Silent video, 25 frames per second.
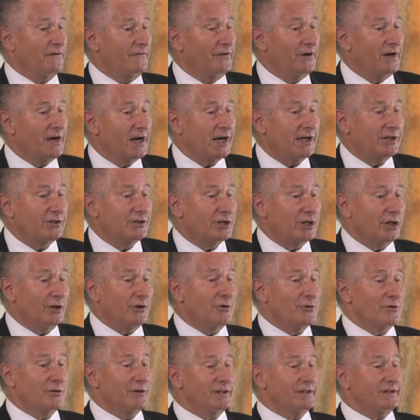an
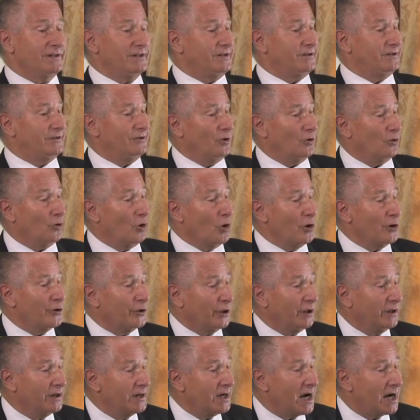itinerant
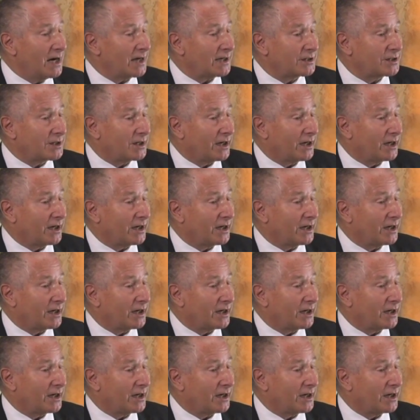Orthodox